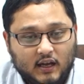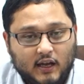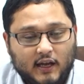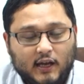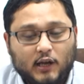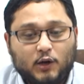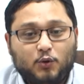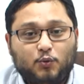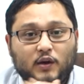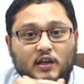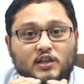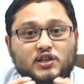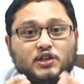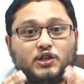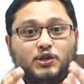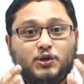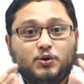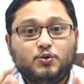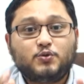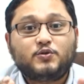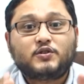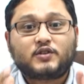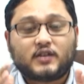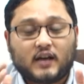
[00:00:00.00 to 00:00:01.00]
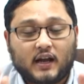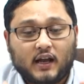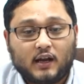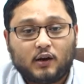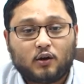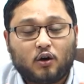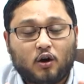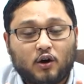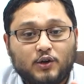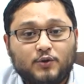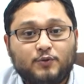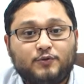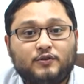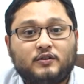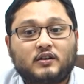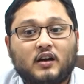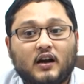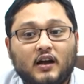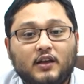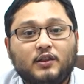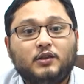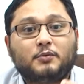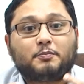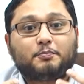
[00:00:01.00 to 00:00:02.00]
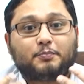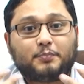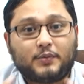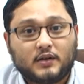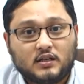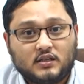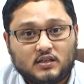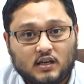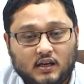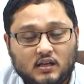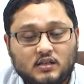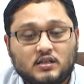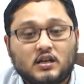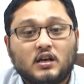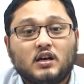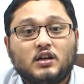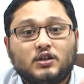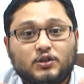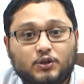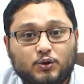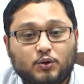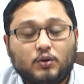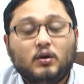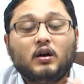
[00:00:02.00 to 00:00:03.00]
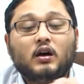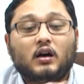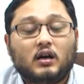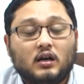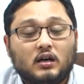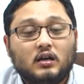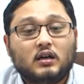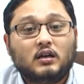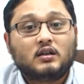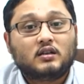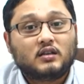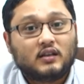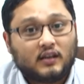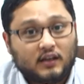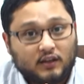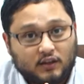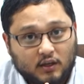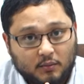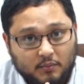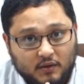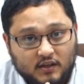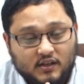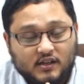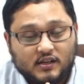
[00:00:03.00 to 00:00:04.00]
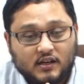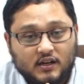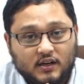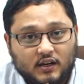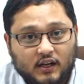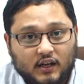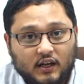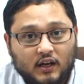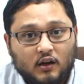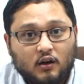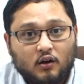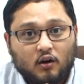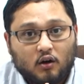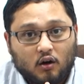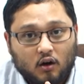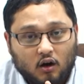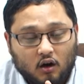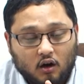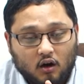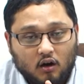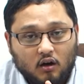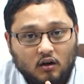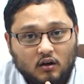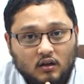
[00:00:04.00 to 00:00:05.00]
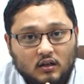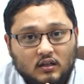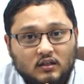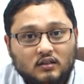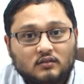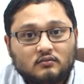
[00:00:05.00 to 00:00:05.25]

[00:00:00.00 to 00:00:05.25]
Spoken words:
in which you trade or you try to purchase through a intermediary or